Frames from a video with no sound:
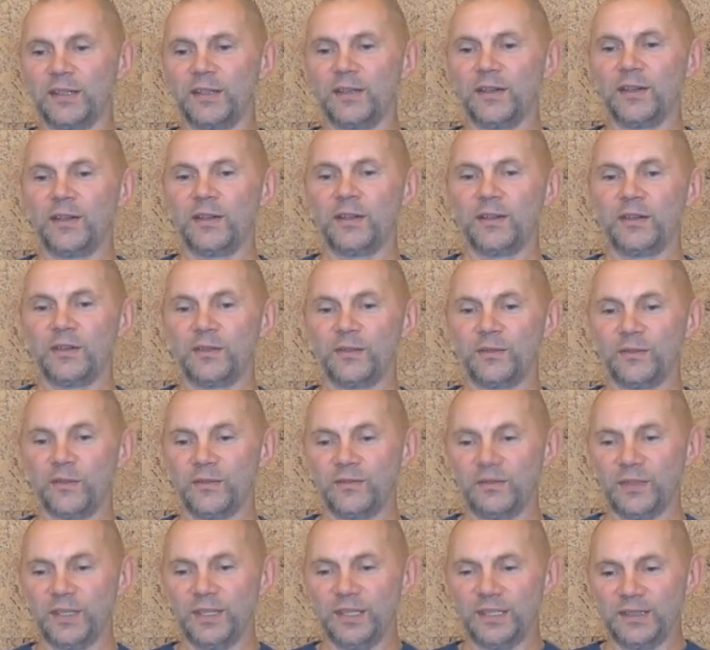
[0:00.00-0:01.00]
Stop
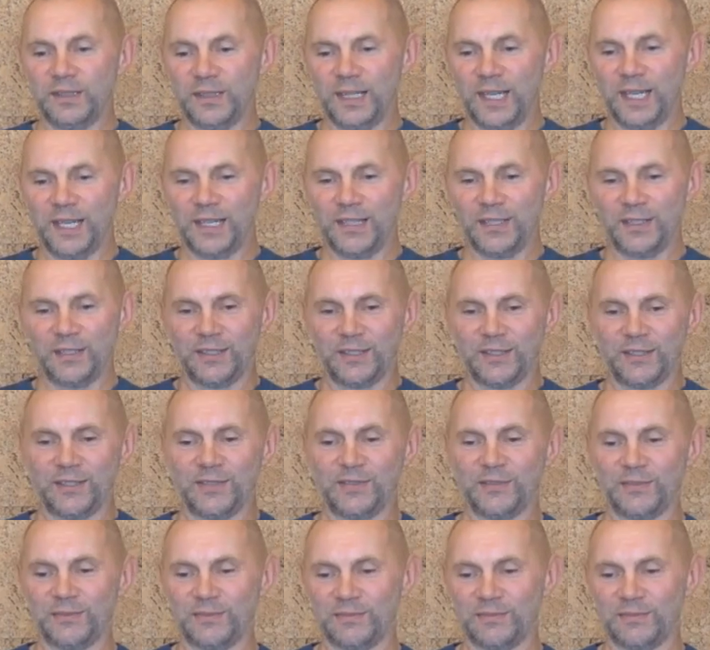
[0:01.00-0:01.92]
all activities.